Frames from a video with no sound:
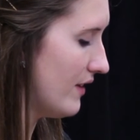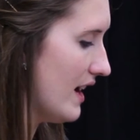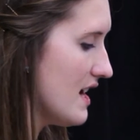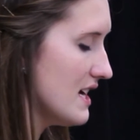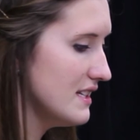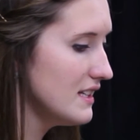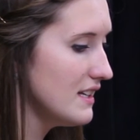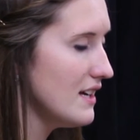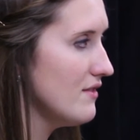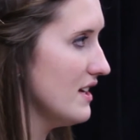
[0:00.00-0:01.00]
I had to
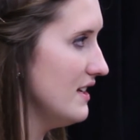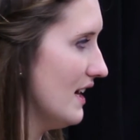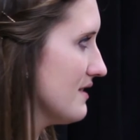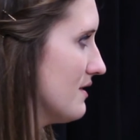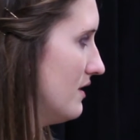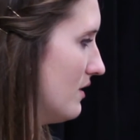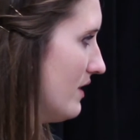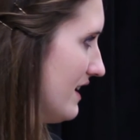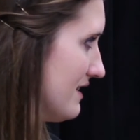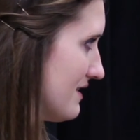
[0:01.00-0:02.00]
give a yes or no
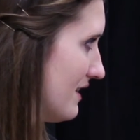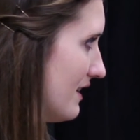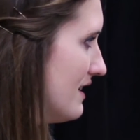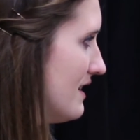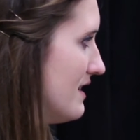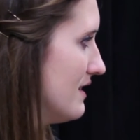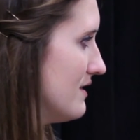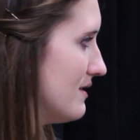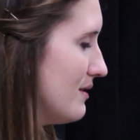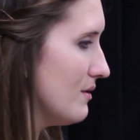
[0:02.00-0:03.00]
answer
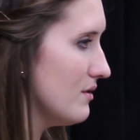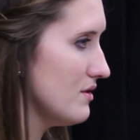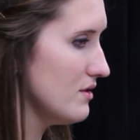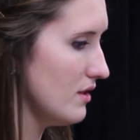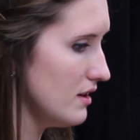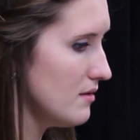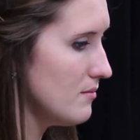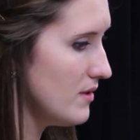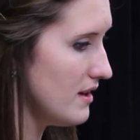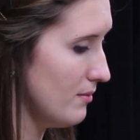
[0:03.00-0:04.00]
to should
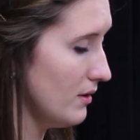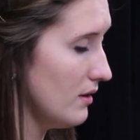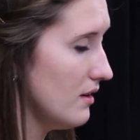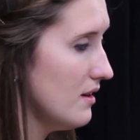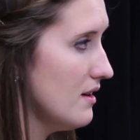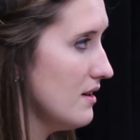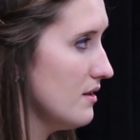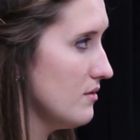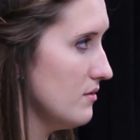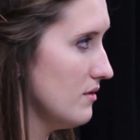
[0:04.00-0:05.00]
people
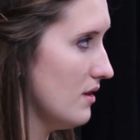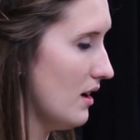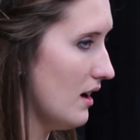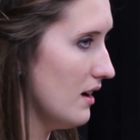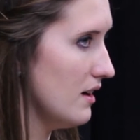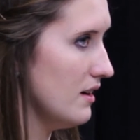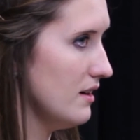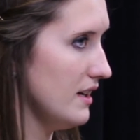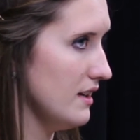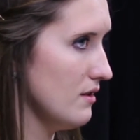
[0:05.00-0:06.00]
who are
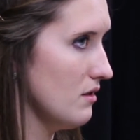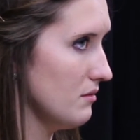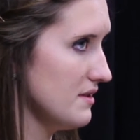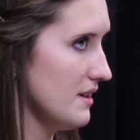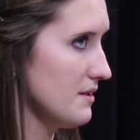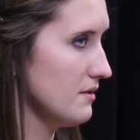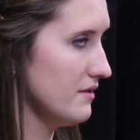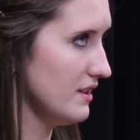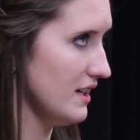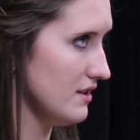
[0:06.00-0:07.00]
in homosexual
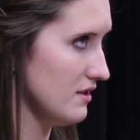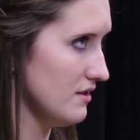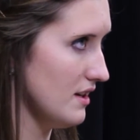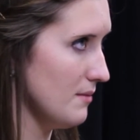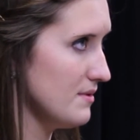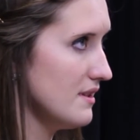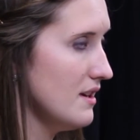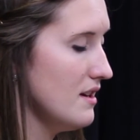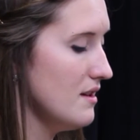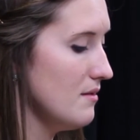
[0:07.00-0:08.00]
relationships
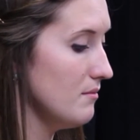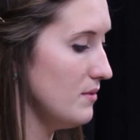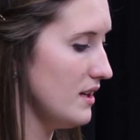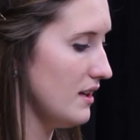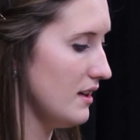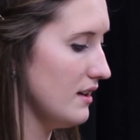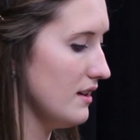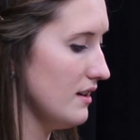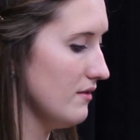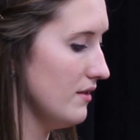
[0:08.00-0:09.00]
be
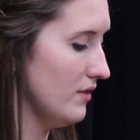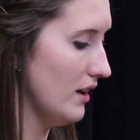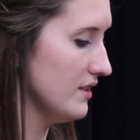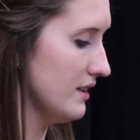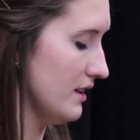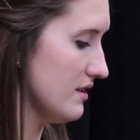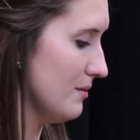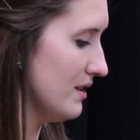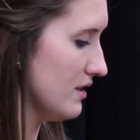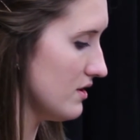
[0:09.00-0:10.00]
involved in leadership in
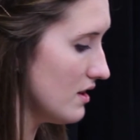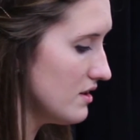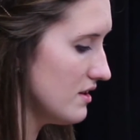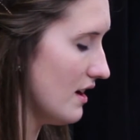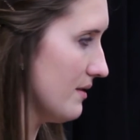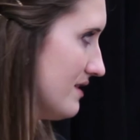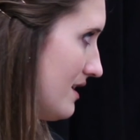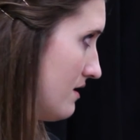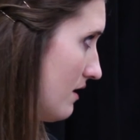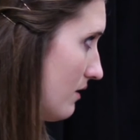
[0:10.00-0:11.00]
the church, I would say
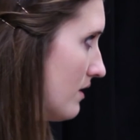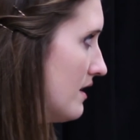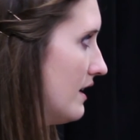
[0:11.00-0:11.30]
no.